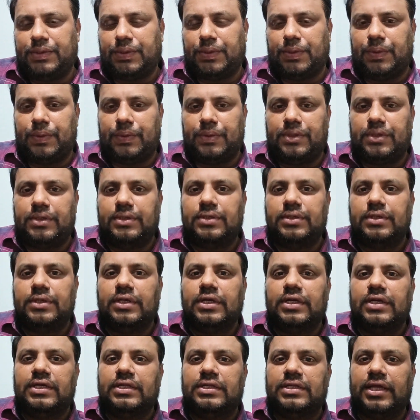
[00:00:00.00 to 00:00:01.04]
court,
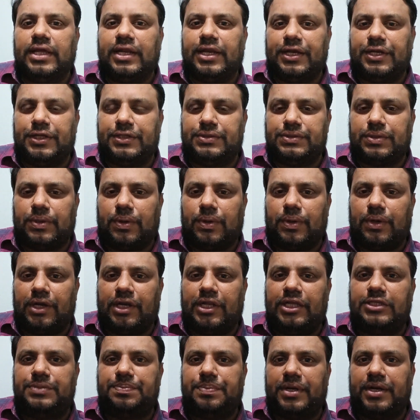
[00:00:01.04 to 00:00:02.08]
then it is called
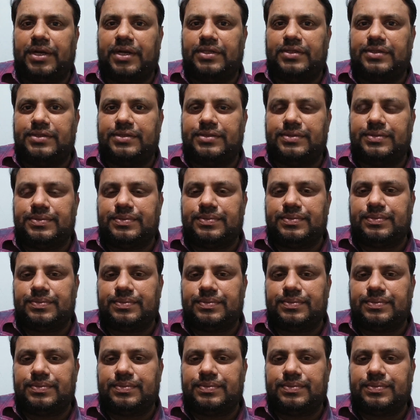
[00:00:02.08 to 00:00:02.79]
lis pendens.